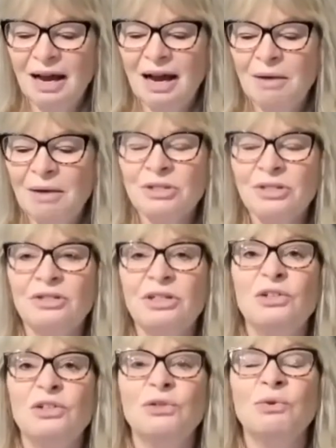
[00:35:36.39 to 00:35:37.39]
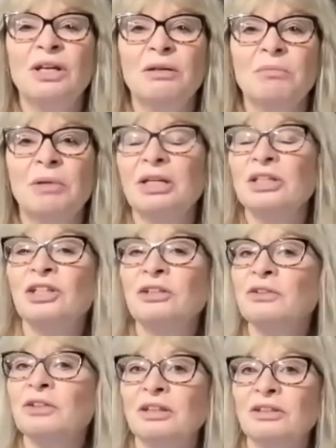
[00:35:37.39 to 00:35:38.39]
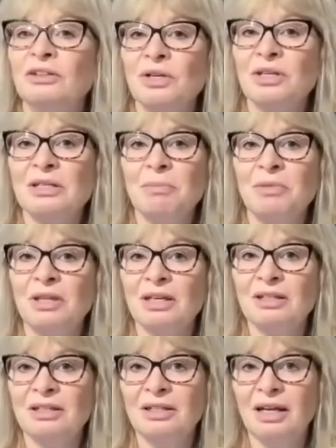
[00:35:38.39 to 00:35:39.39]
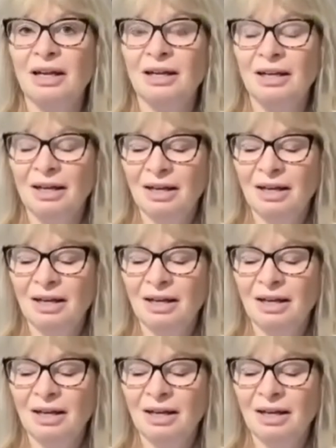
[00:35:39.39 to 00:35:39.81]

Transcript: I wasn't enjoying my children doing something today.